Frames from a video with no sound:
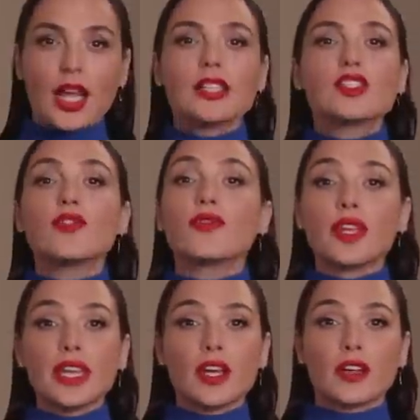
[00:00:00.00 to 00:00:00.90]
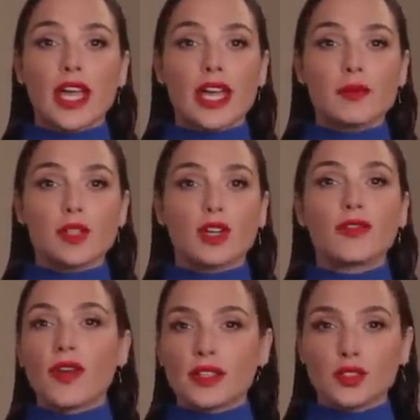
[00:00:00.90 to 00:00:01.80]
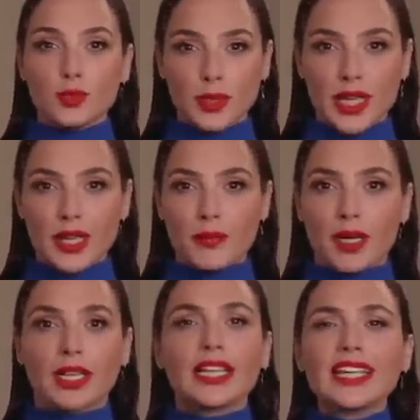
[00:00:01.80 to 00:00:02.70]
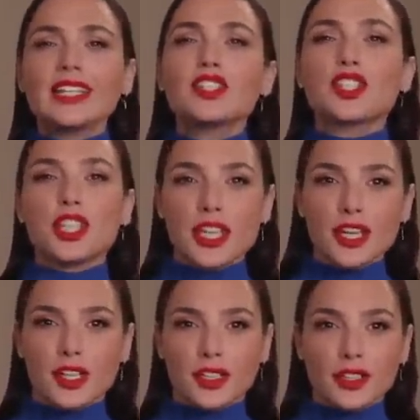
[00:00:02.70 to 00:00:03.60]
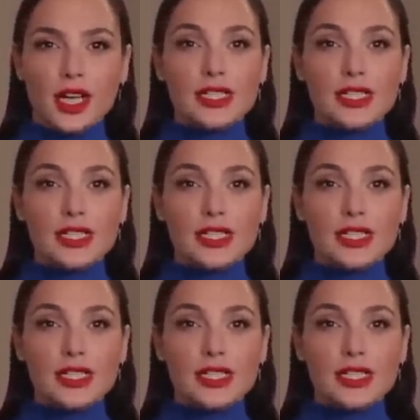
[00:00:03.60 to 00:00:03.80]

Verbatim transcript: Lots of video games are fun to play, but each year,